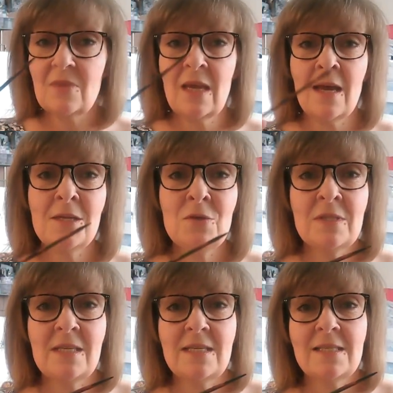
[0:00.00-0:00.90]
I
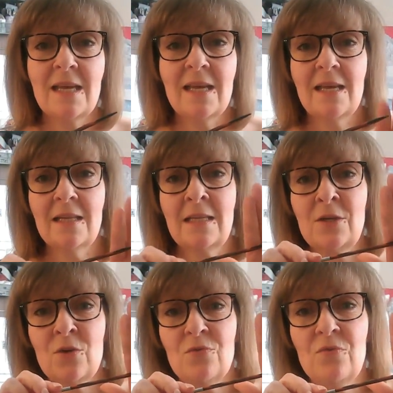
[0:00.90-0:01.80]
use these.
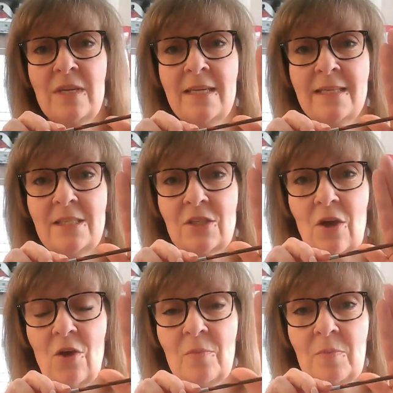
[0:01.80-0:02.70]
They're not really
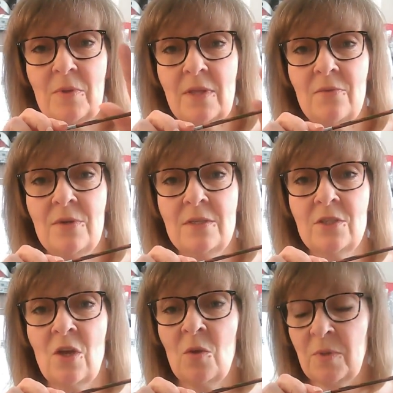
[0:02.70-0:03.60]
sharp, but they were not
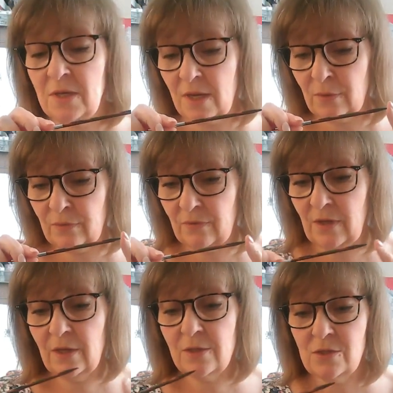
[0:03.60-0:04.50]
sharp enough
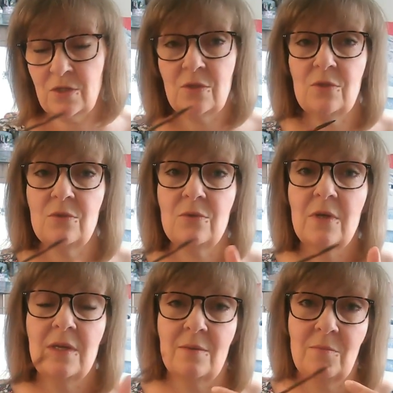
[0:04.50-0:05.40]
to
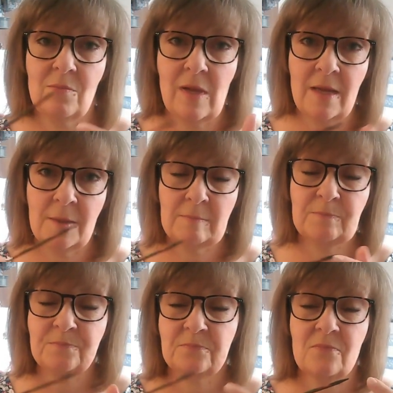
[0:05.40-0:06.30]

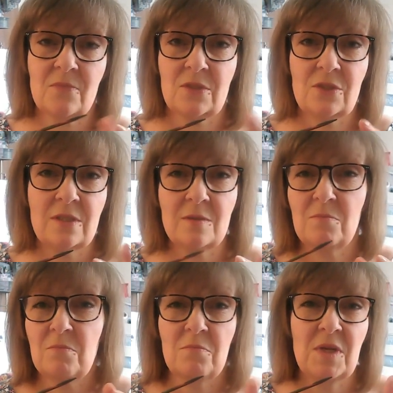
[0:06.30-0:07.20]
um, just
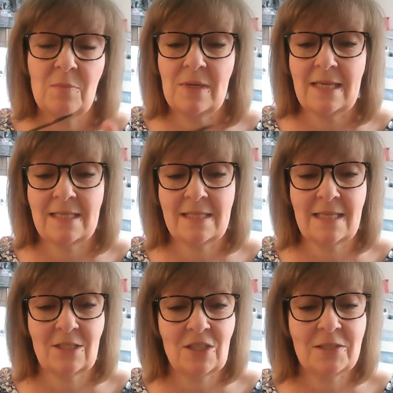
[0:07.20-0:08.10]
manipulate the
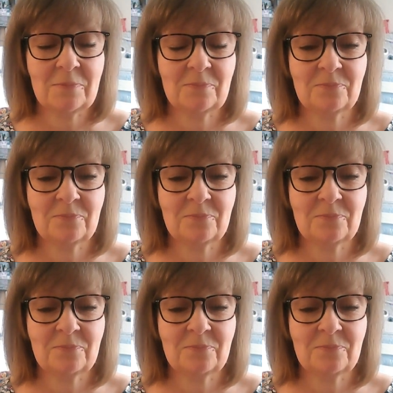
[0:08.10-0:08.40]
stitches.